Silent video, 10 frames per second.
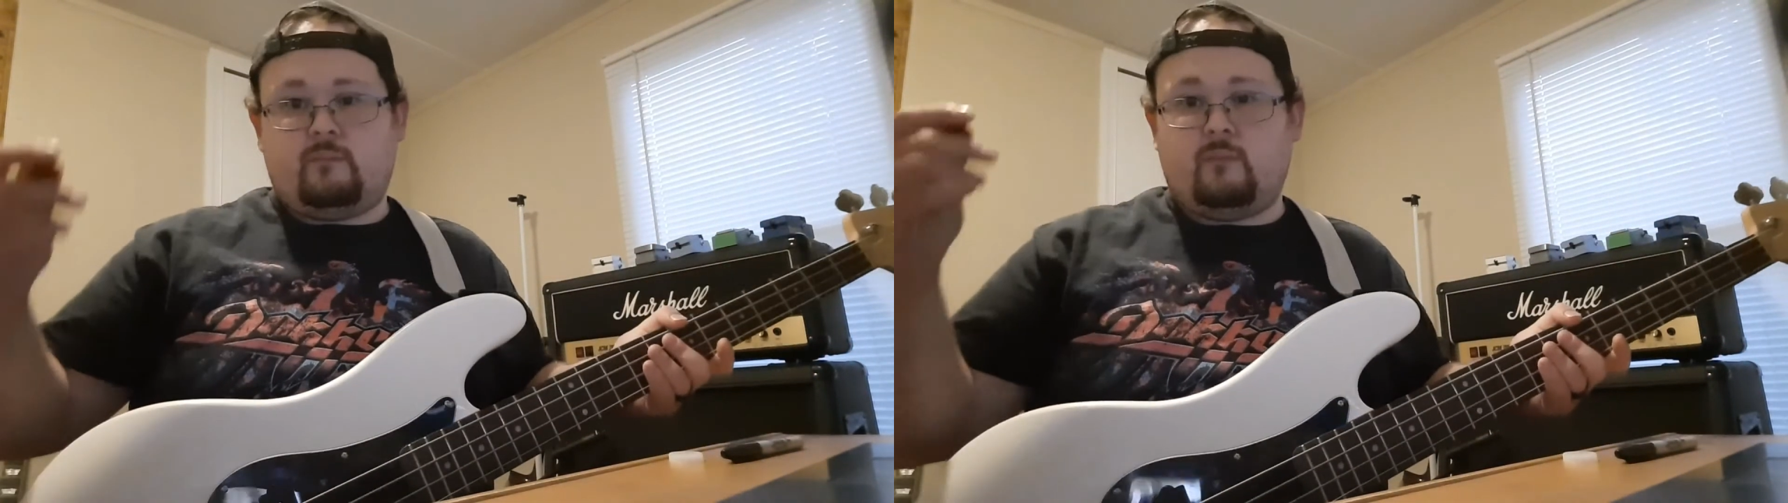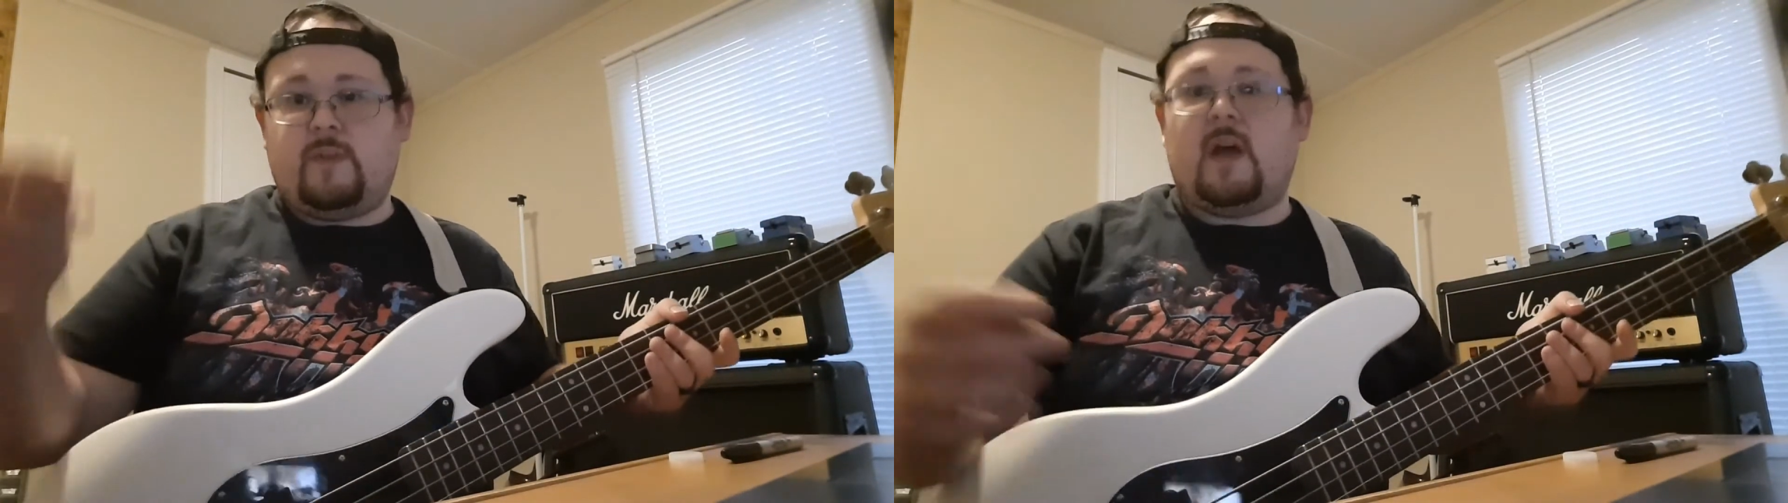
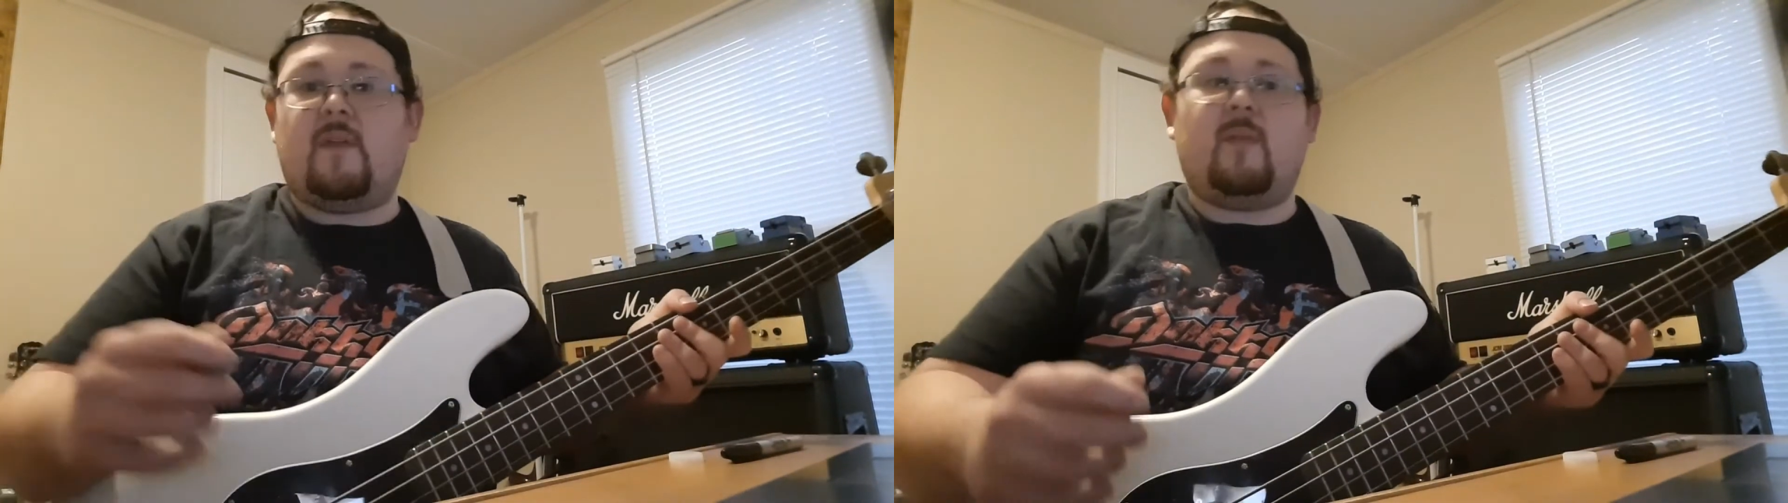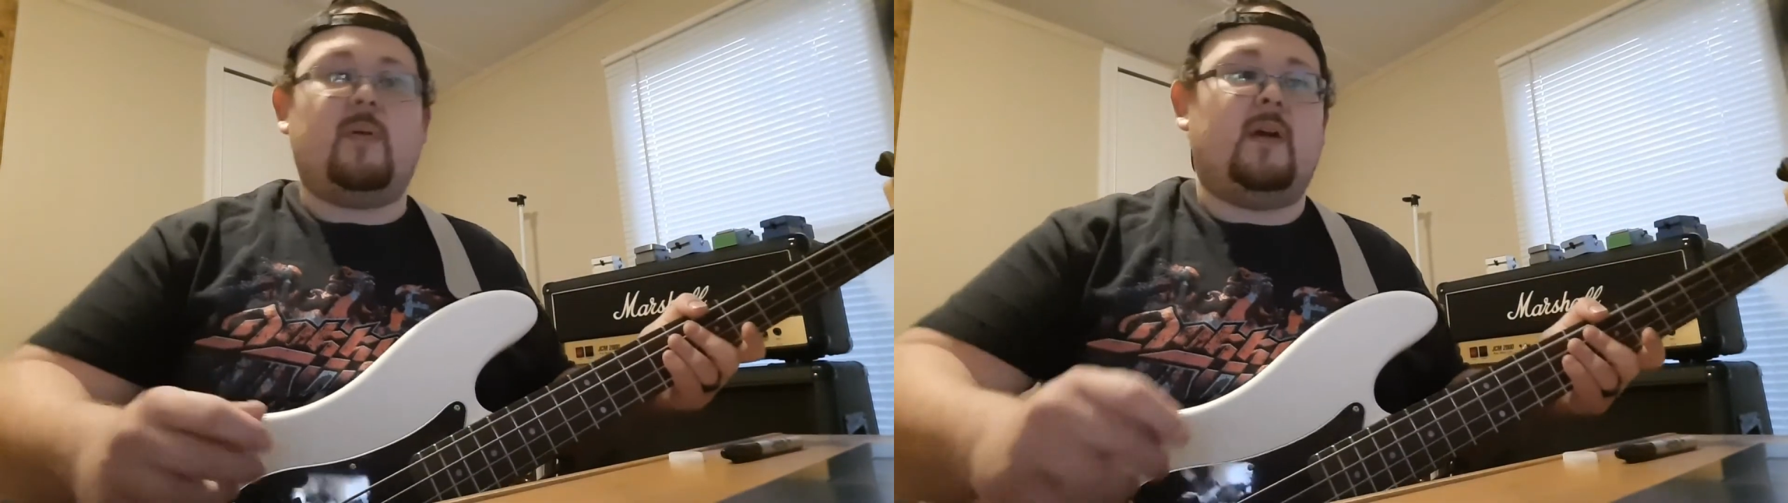
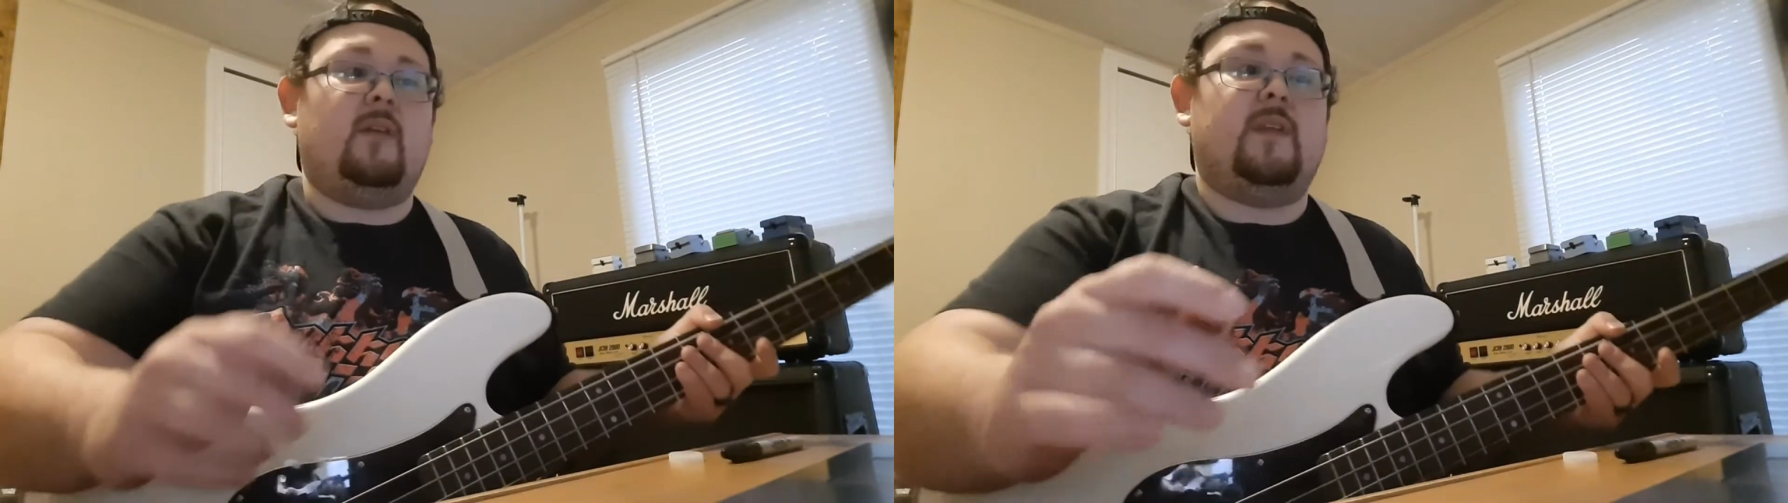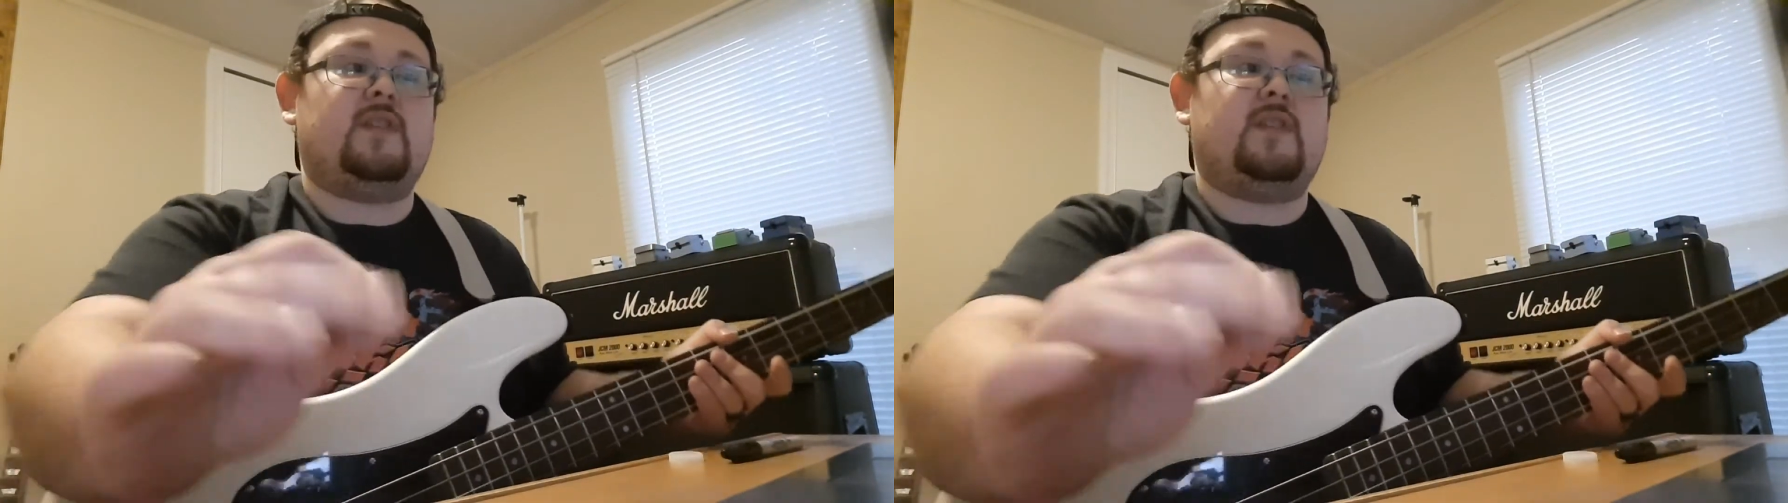without the pedal,